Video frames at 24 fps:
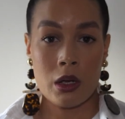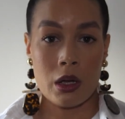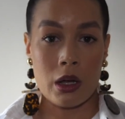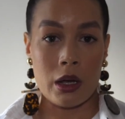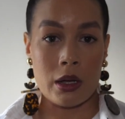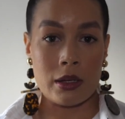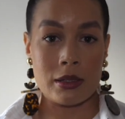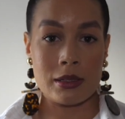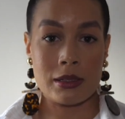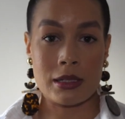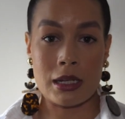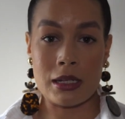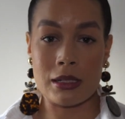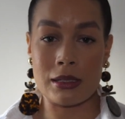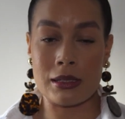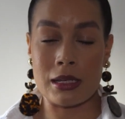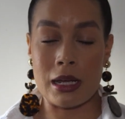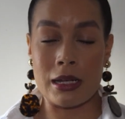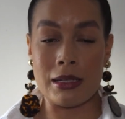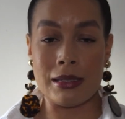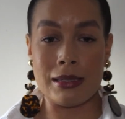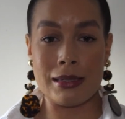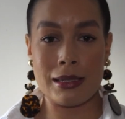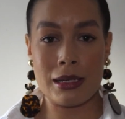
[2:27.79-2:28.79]
a
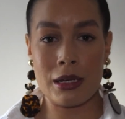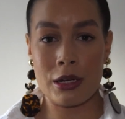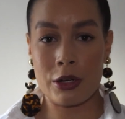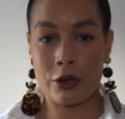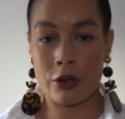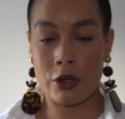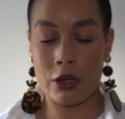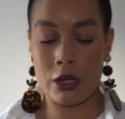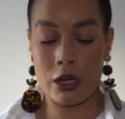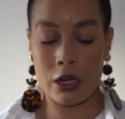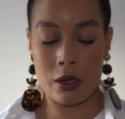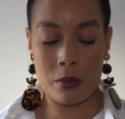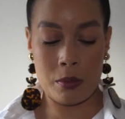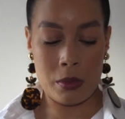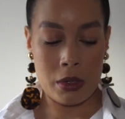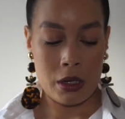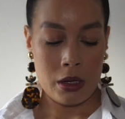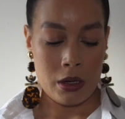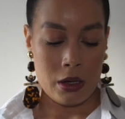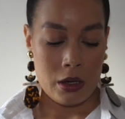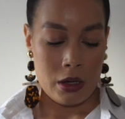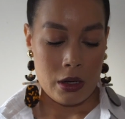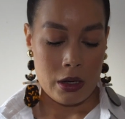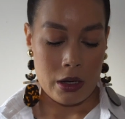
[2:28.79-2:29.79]
stateside zinc cream,
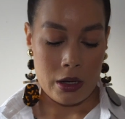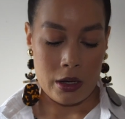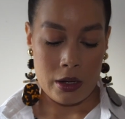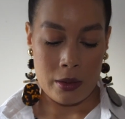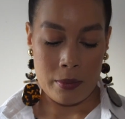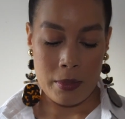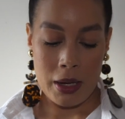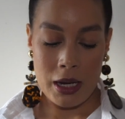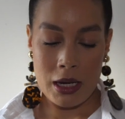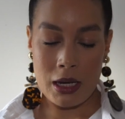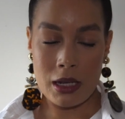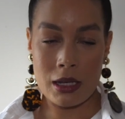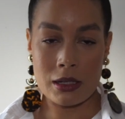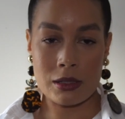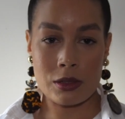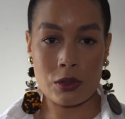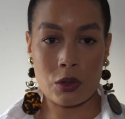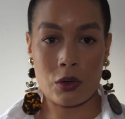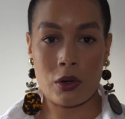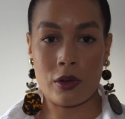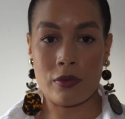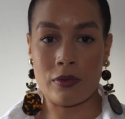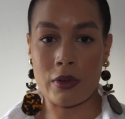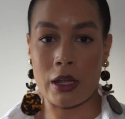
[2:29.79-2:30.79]
any
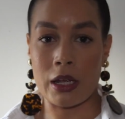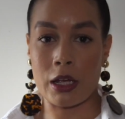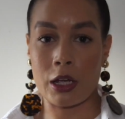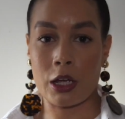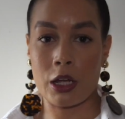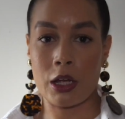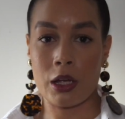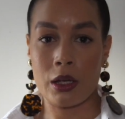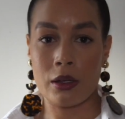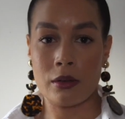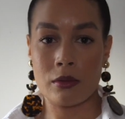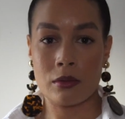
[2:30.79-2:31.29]
sort of like